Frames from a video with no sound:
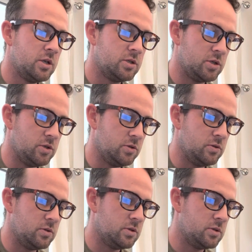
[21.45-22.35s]

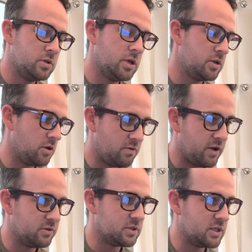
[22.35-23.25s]
to your
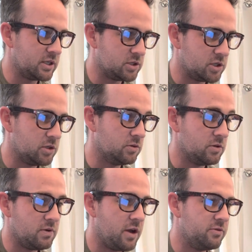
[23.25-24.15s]
rifle sling to the
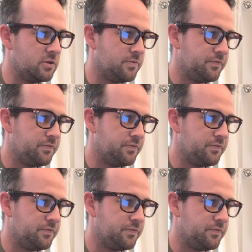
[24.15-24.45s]
rifle.